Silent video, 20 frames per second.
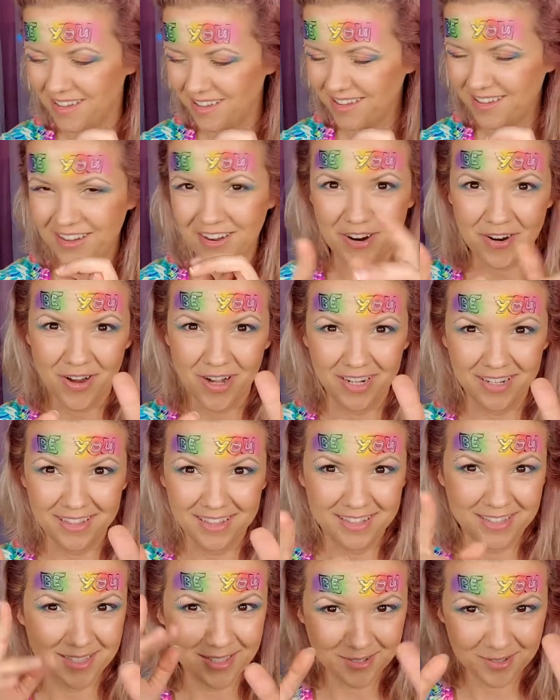Alright,
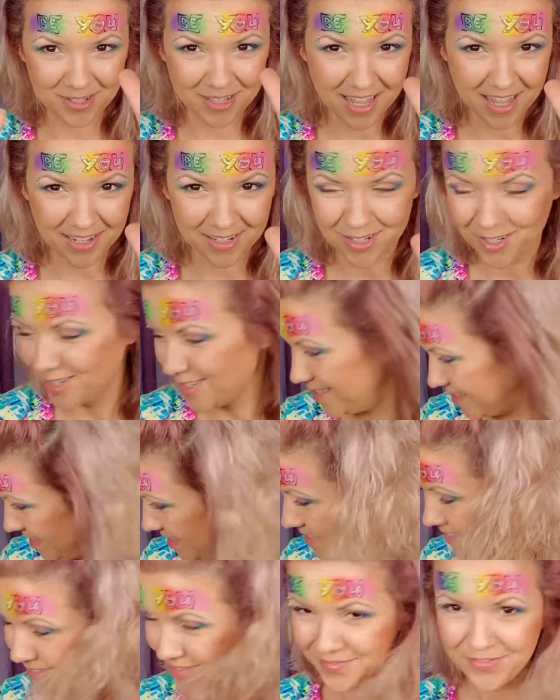let's do the lashes
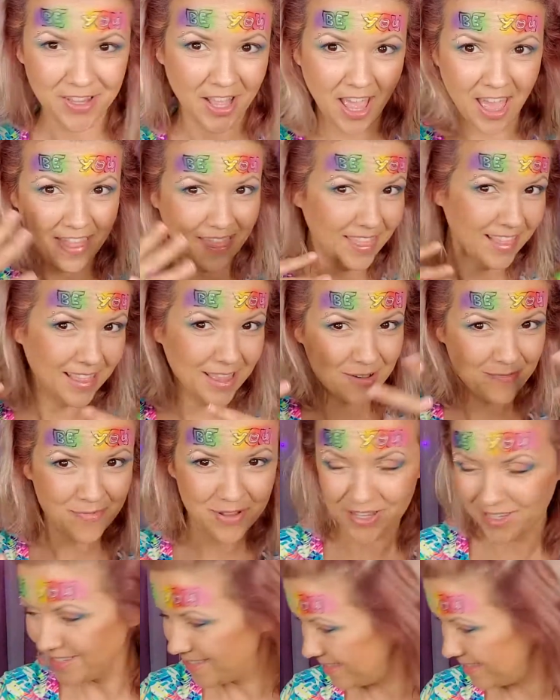and the lippies.